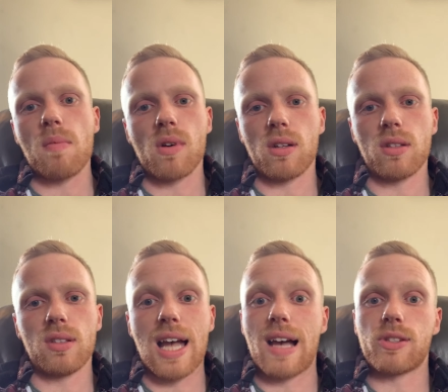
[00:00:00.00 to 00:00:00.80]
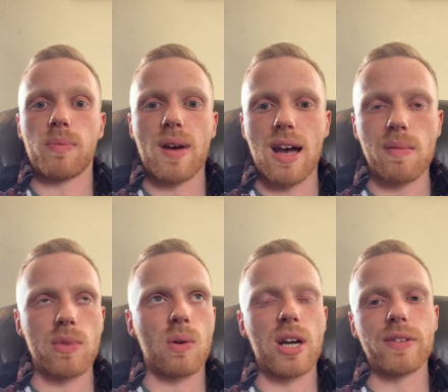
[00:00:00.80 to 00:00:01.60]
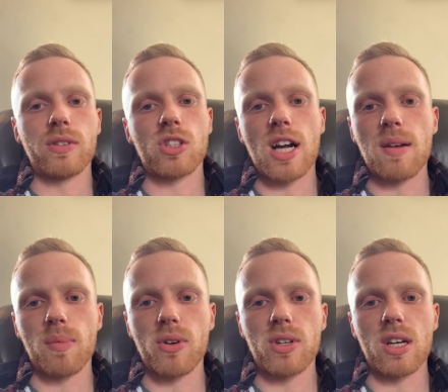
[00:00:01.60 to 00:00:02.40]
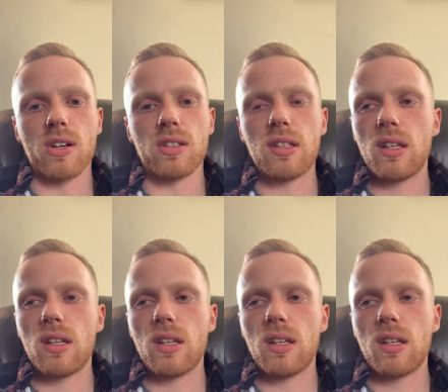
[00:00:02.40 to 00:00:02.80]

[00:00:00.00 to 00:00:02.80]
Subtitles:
or the diazepam or whatever they try and put you on.